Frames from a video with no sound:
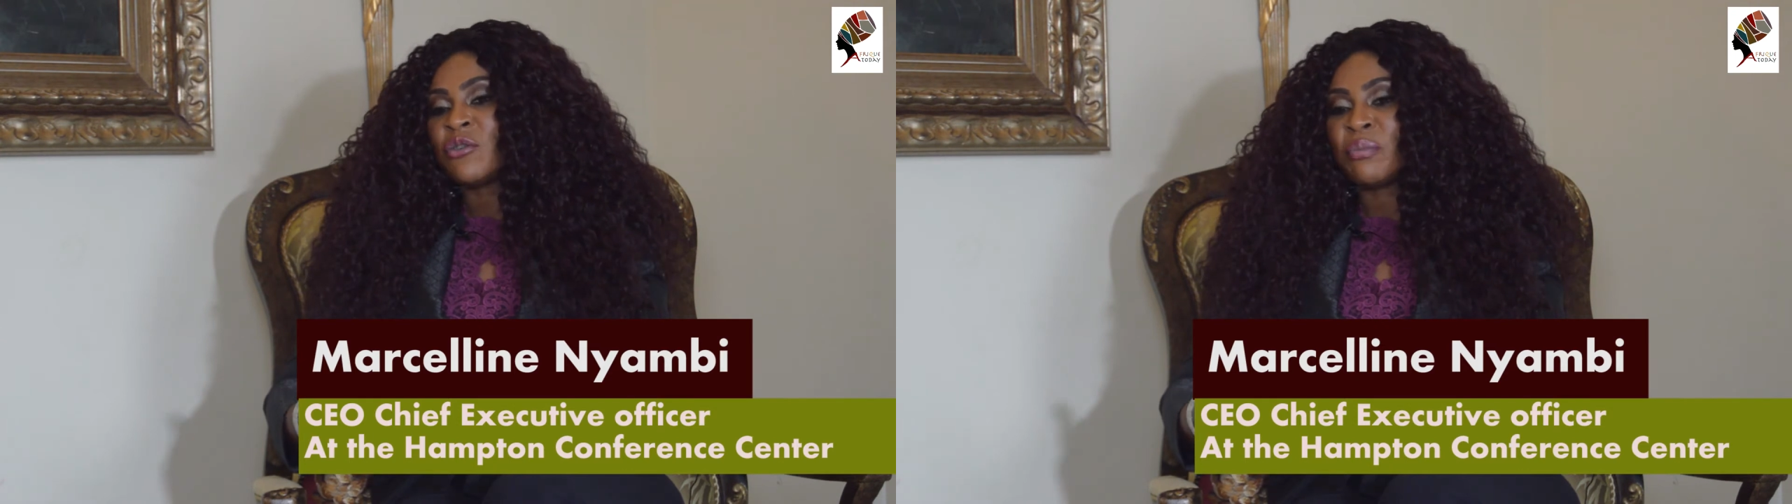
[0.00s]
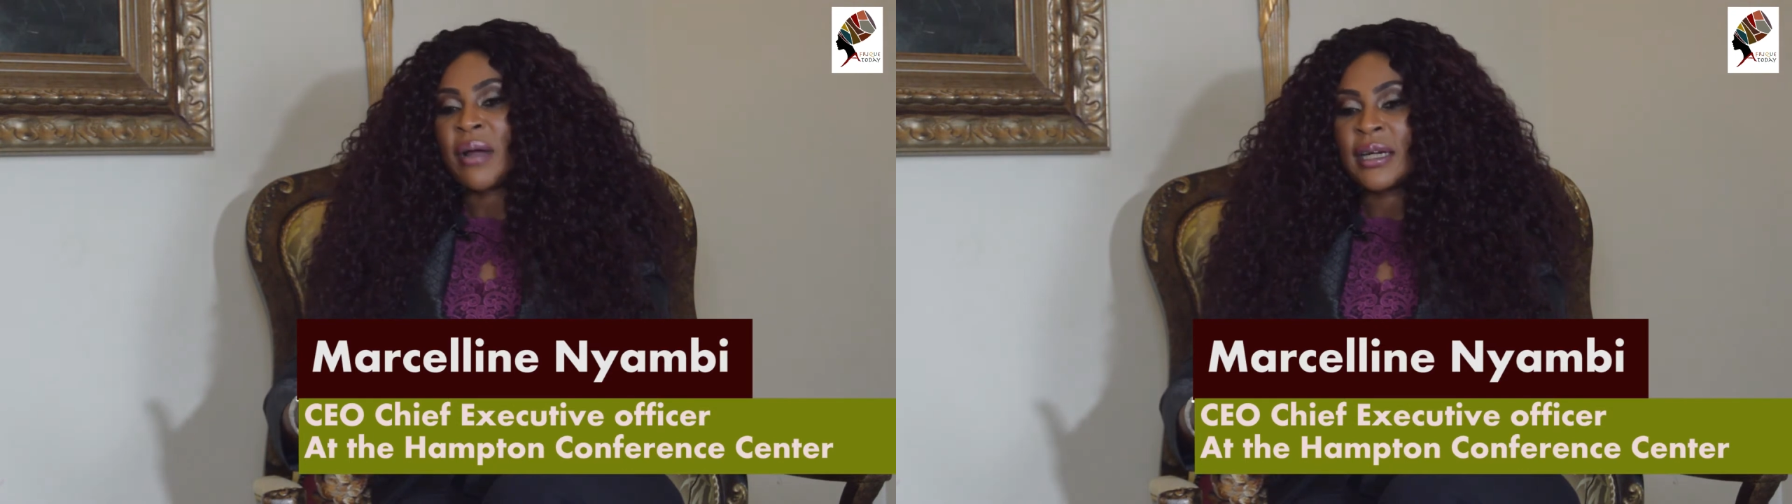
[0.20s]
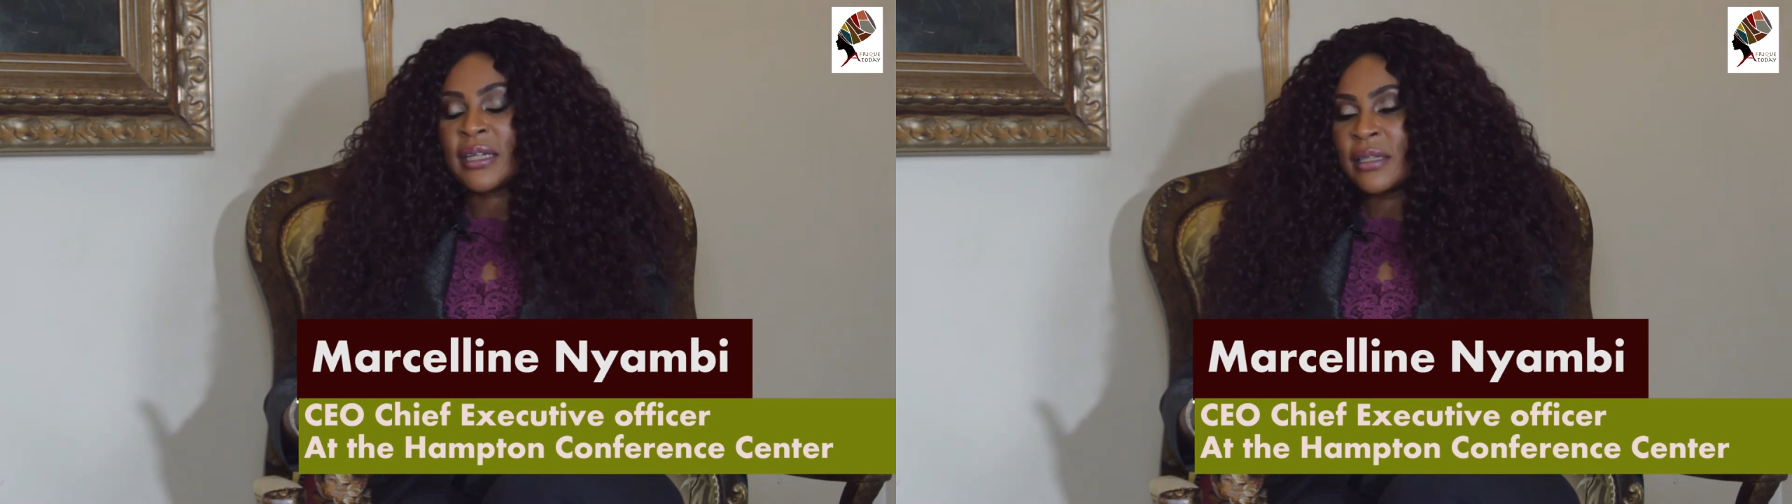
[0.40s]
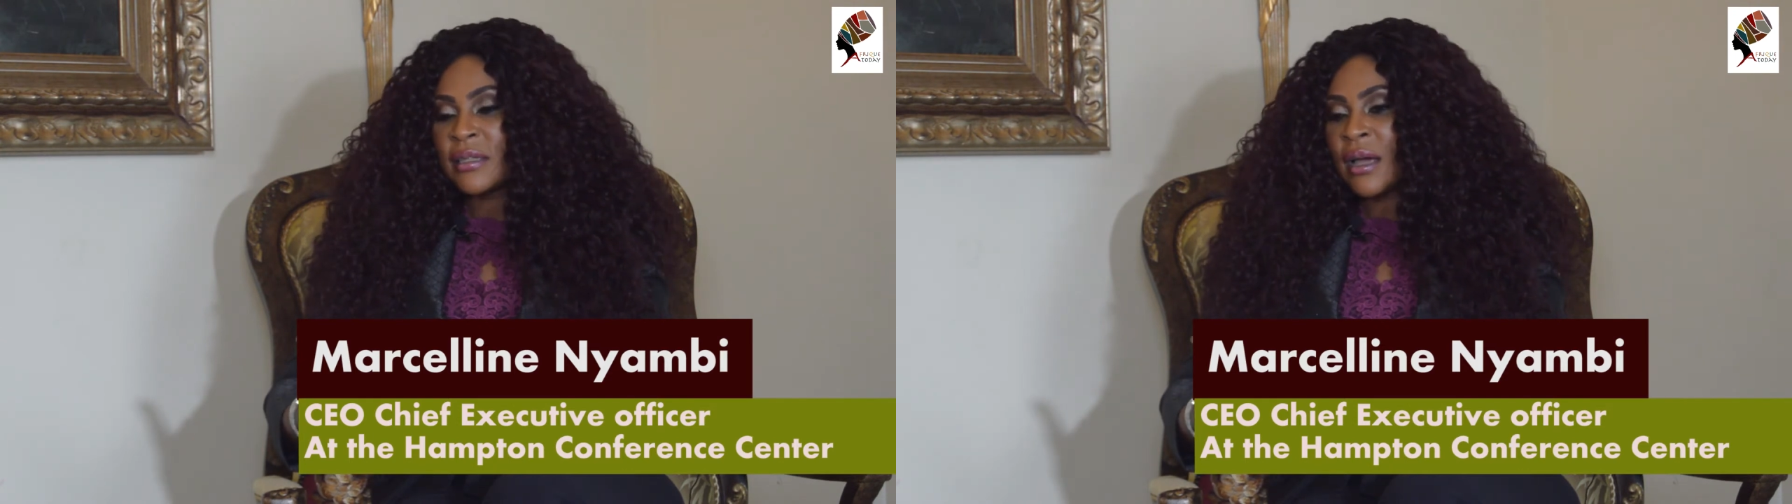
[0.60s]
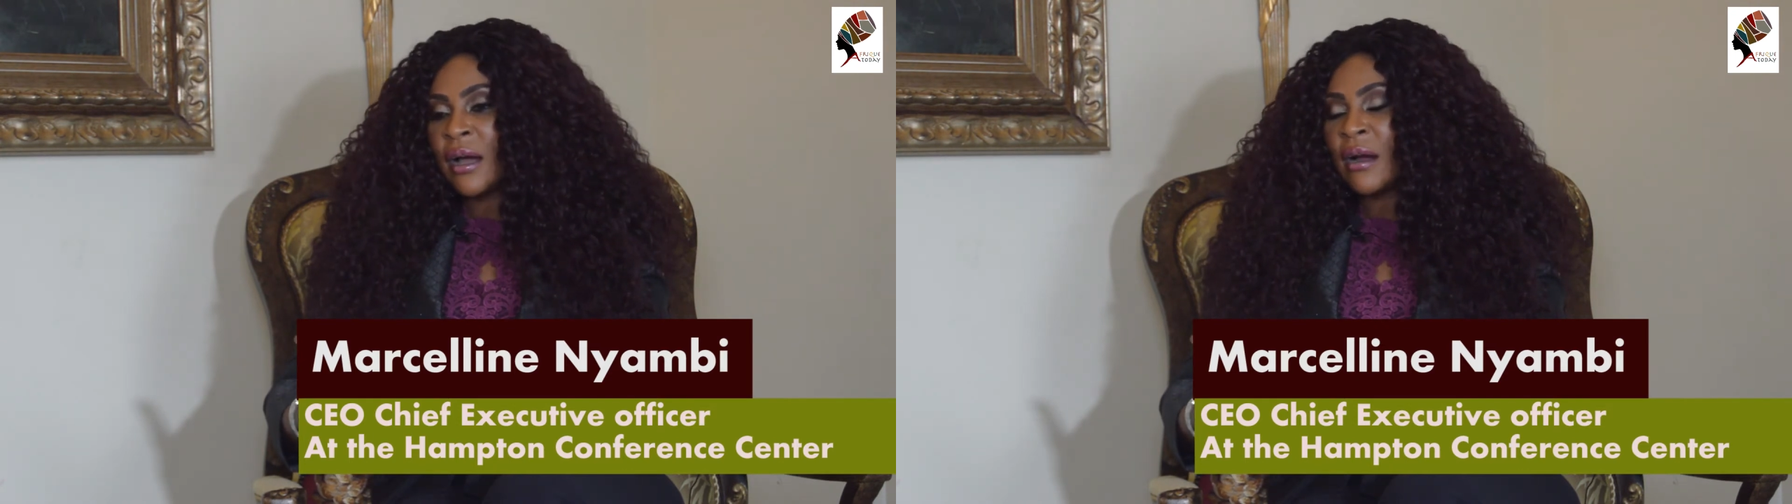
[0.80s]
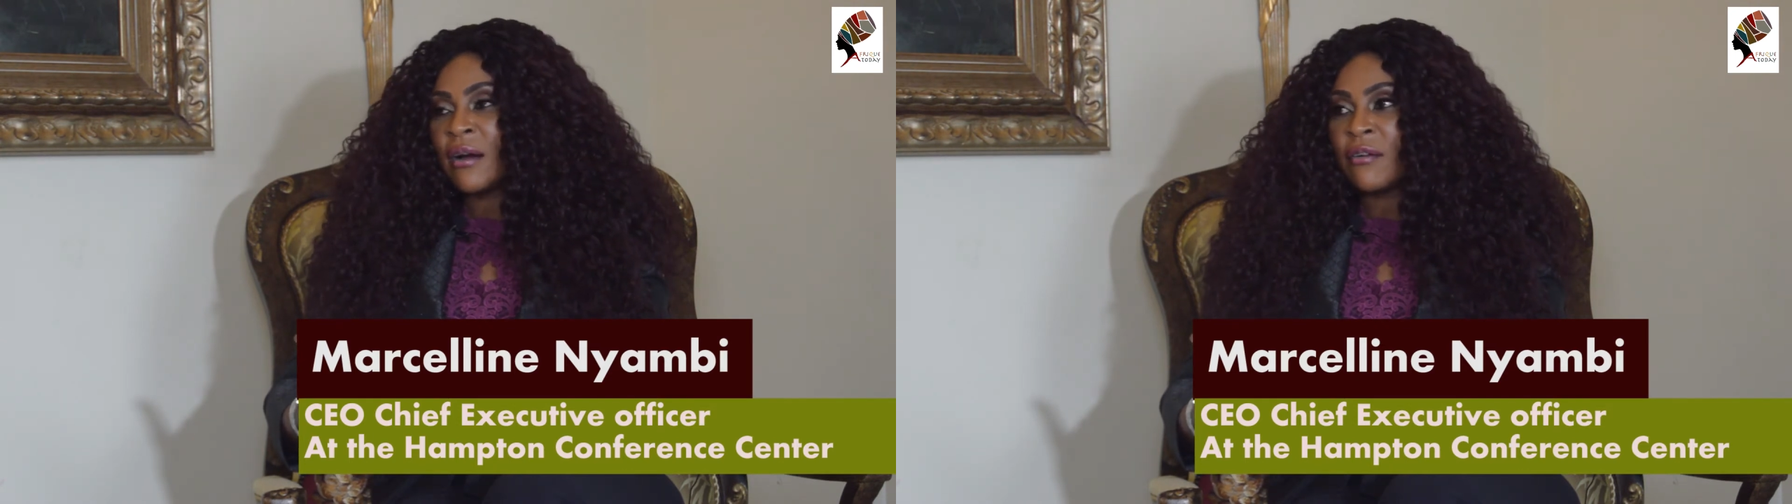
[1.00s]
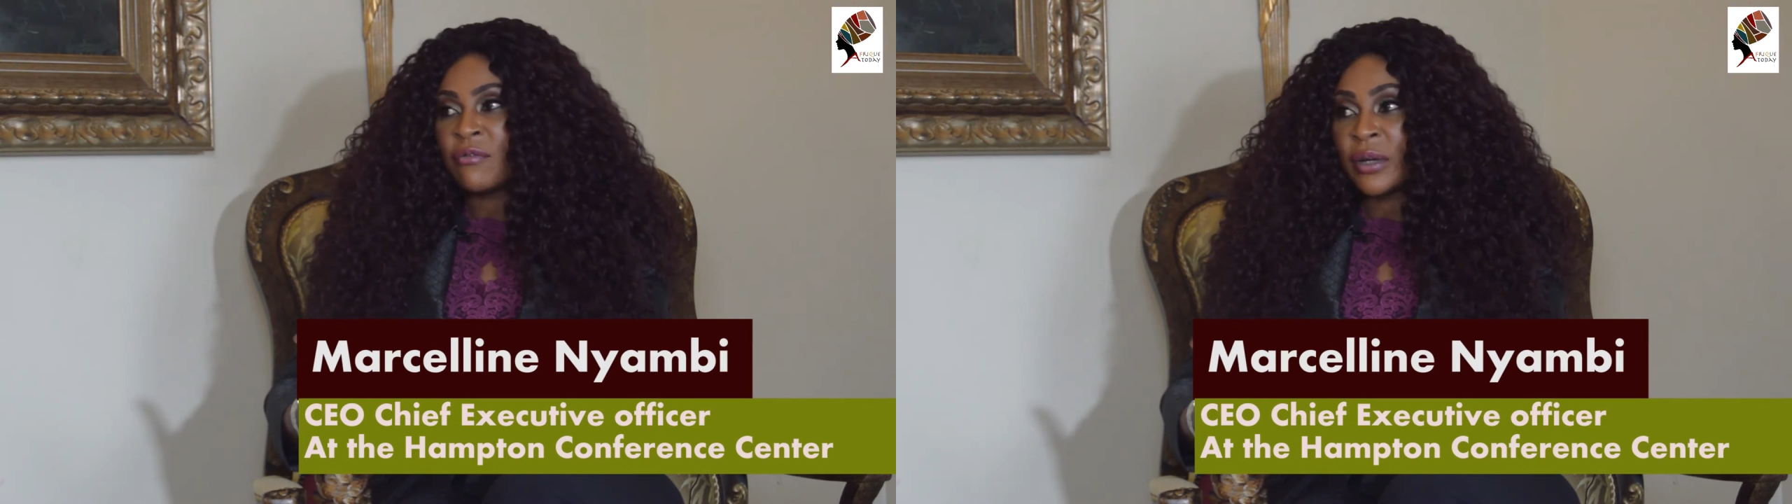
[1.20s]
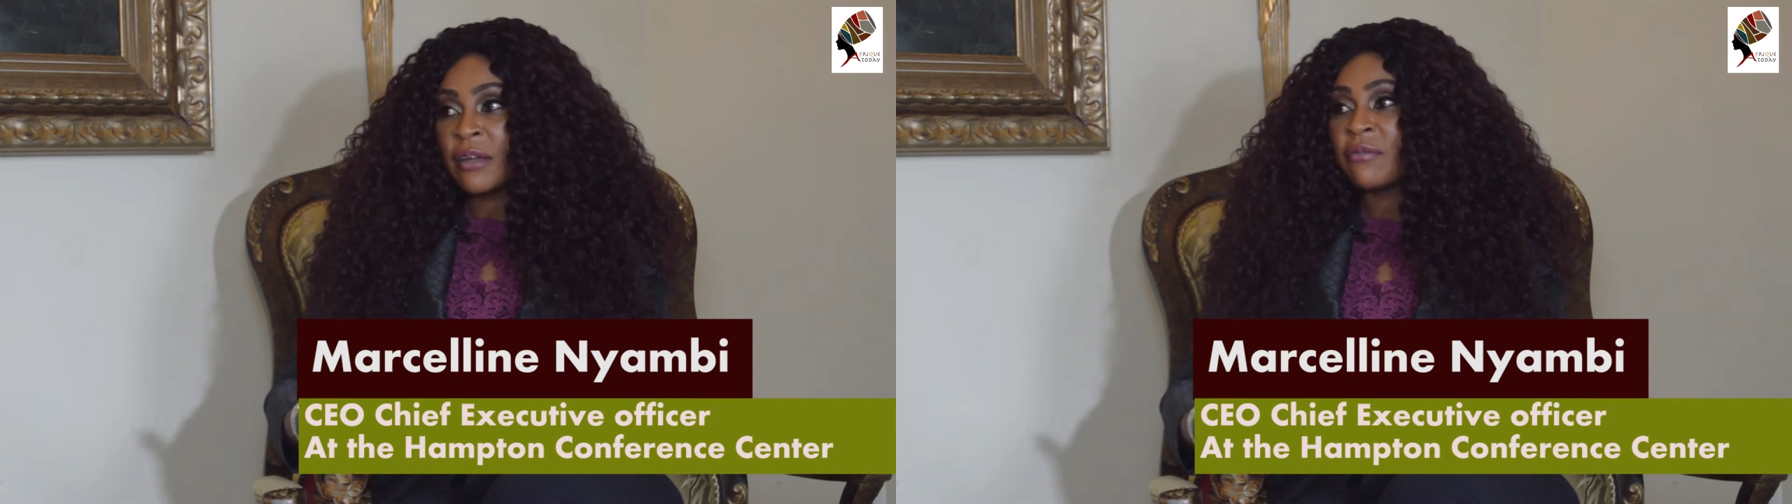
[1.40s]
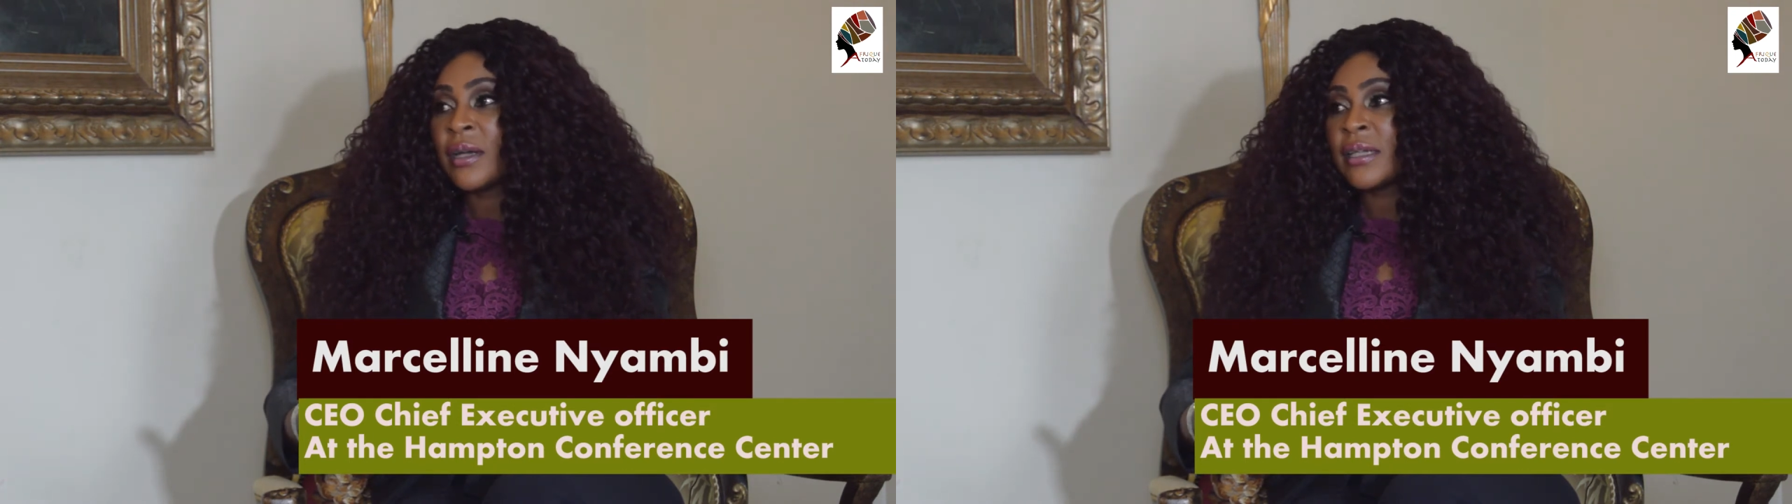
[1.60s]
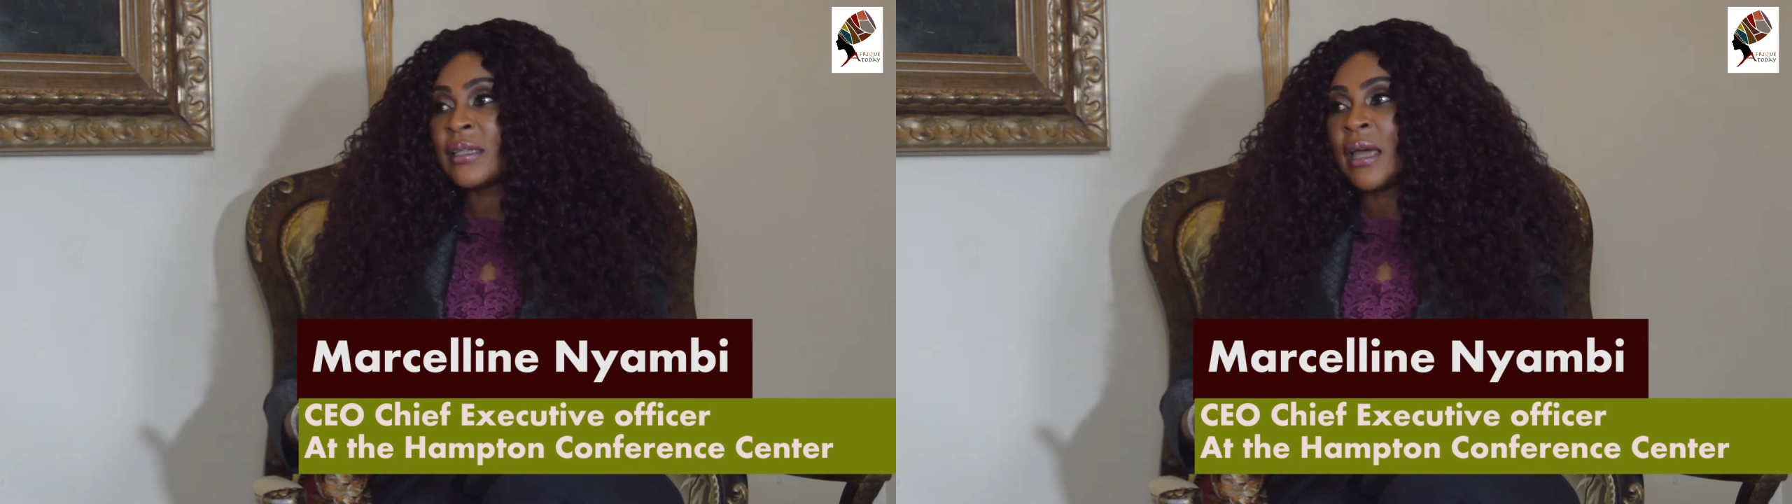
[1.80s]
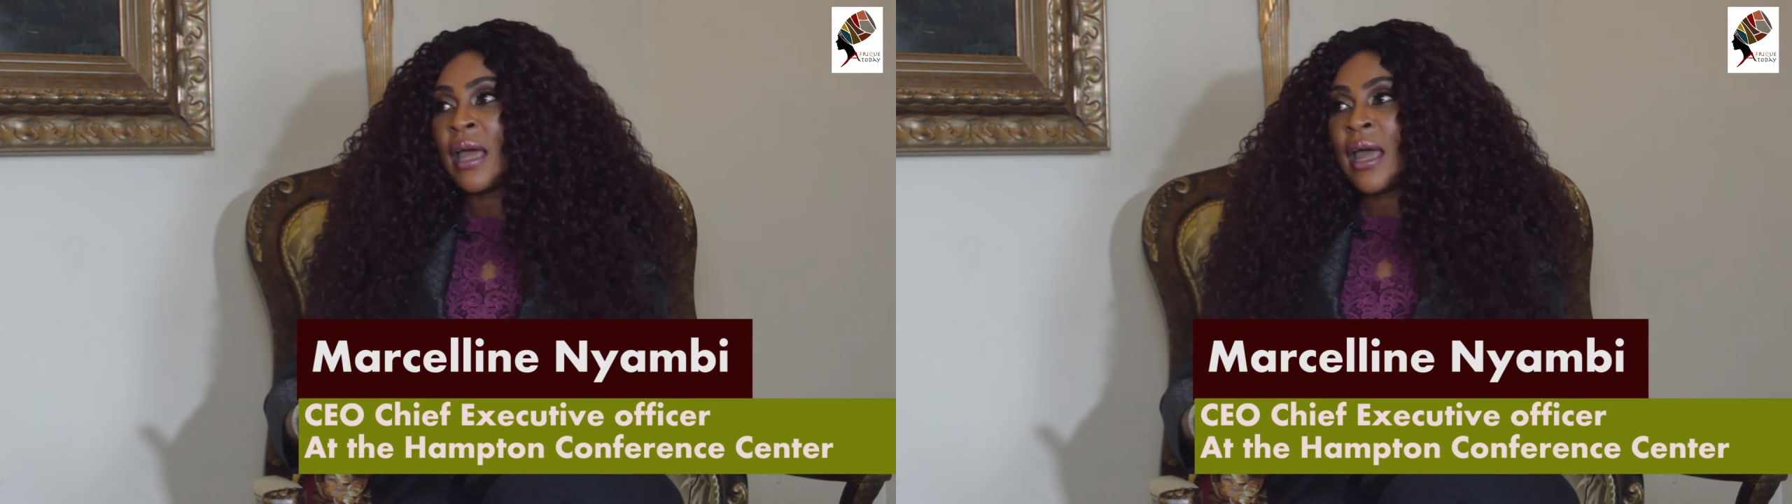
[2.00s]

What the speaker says: to practice forgiveness.